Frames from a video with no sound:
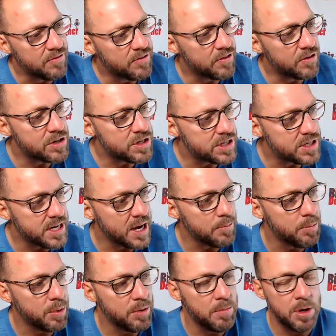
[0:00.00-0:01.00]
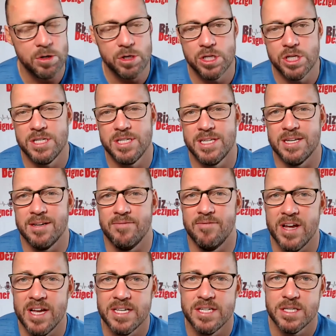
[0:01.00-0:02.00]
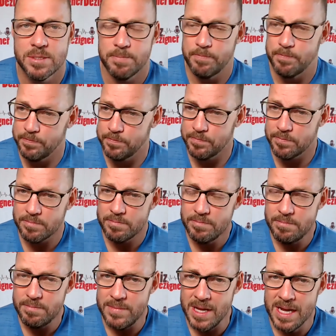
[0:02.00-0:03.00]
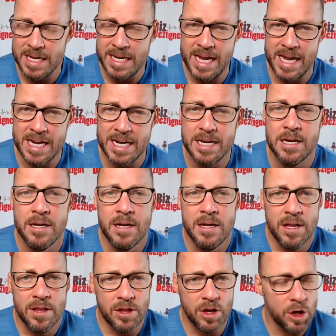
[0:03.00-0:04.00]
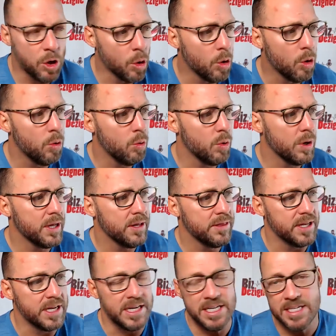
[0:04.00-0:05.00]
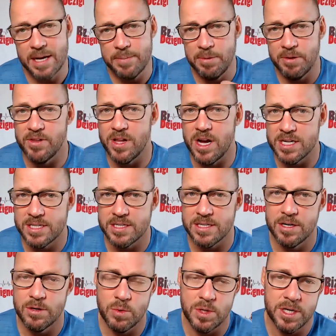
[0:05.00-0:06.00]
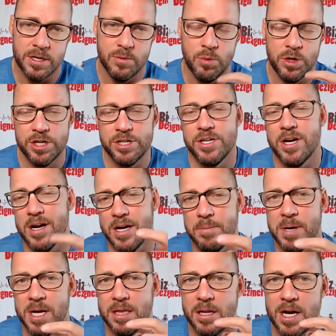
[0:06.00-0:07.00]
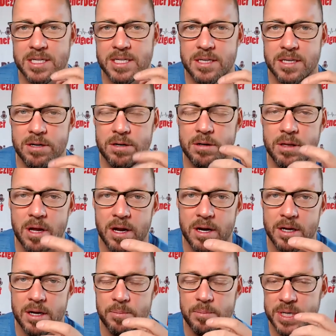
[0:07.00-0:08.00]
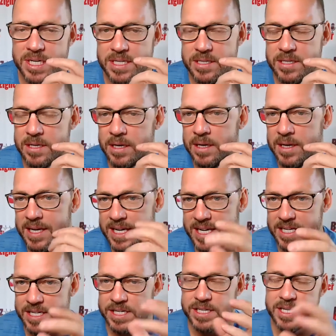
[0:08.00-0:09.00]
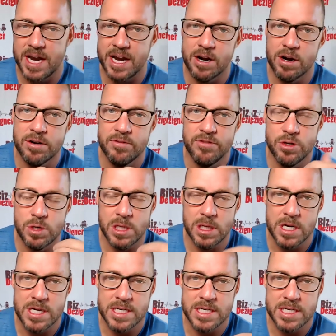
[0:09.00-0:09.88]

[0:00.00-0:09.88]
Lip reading: first step promotions and events. Again, the goal with any type of loss leader, when you're talking about loss leader, a lot of companies get scared of doing